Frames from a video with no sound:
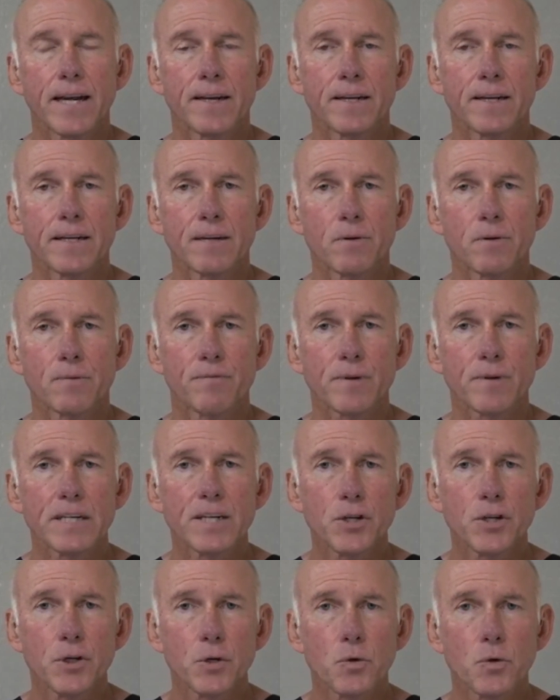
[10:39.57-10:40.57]
And
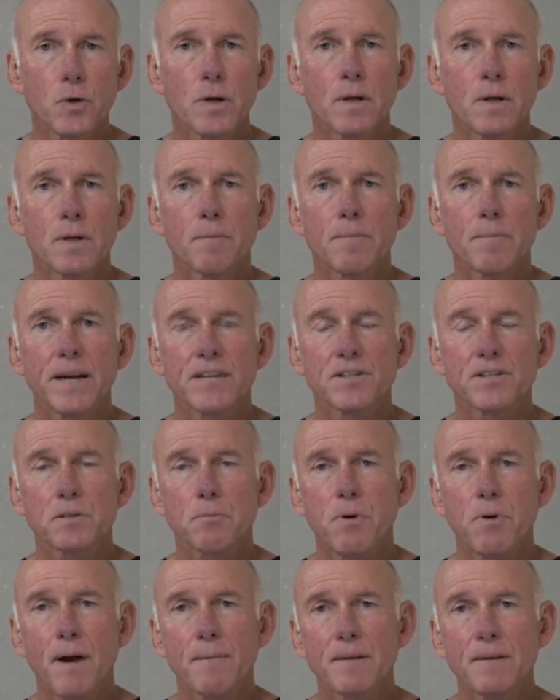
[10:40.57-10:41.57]
if we do,
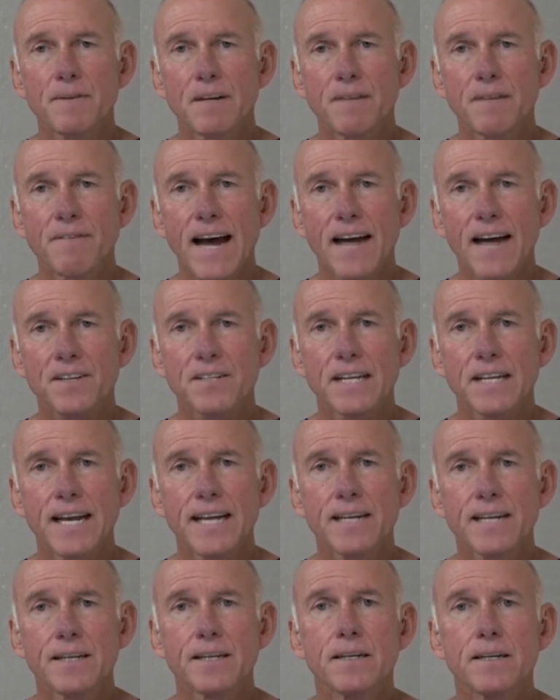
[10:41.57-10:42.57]
patient's probably been
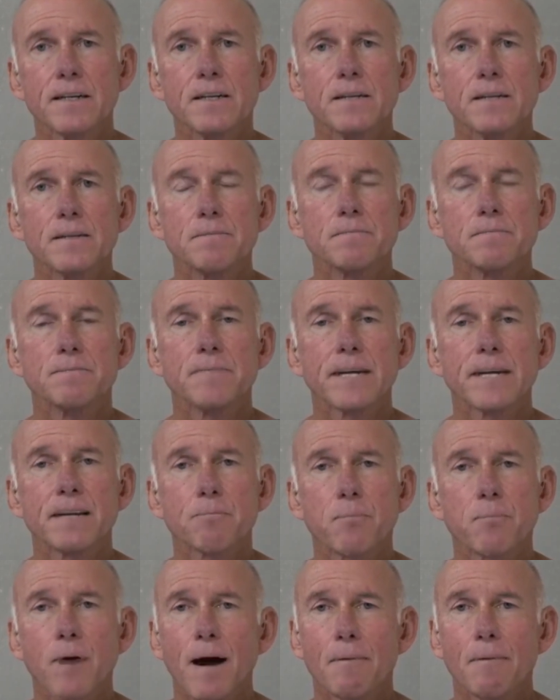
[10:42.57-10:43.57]
vaccinated
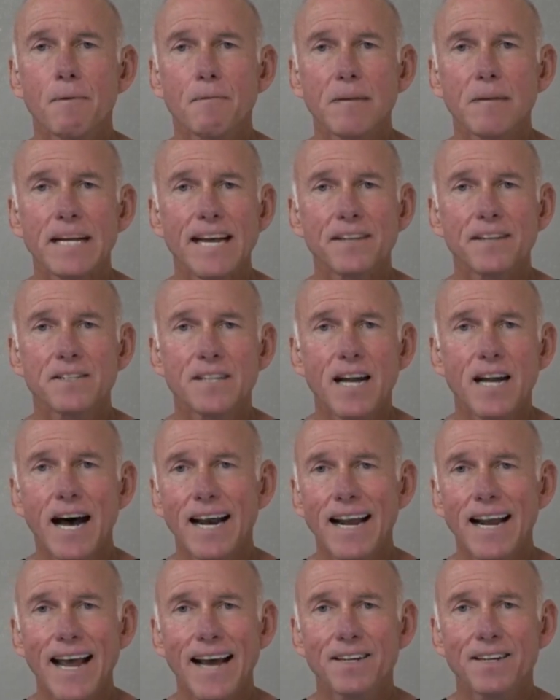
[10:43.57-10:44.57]
and probably has
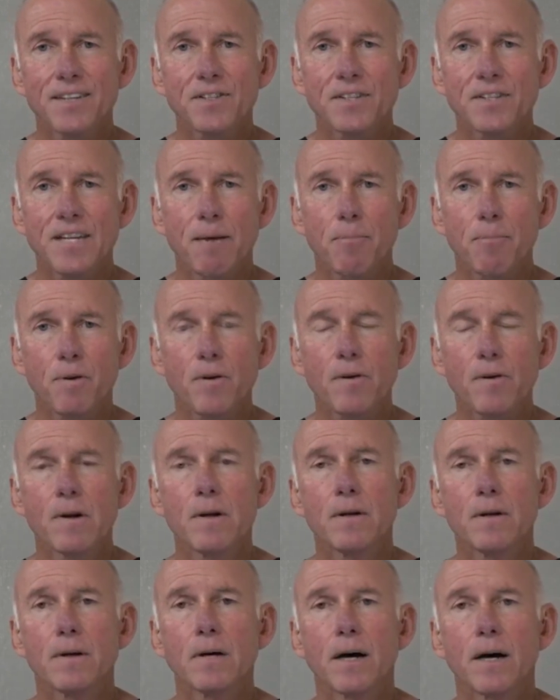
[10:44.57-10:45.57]
not had
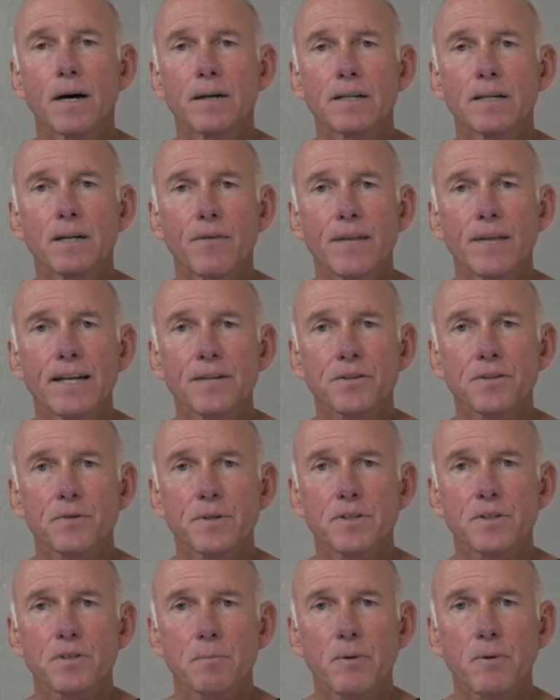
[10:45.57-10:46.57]
distemper. You know, the
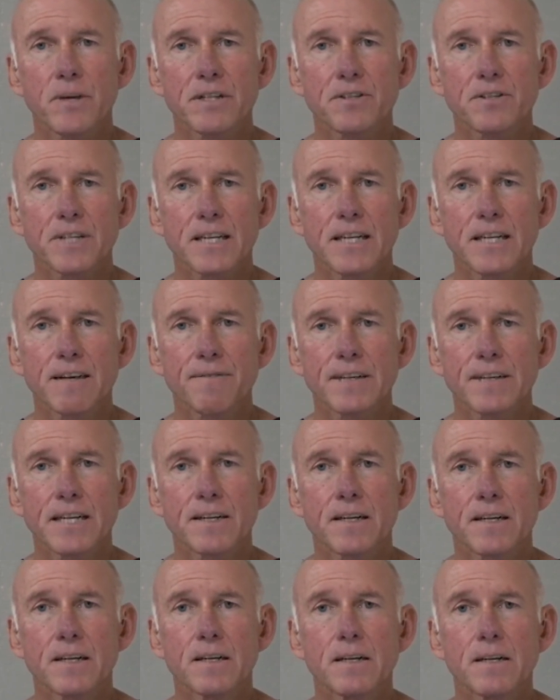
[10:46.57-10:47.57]
histories are pretty
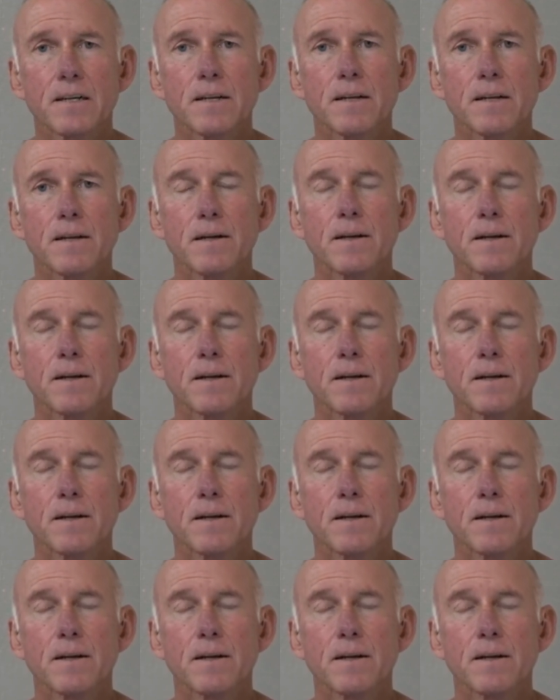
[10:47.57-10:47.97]
significant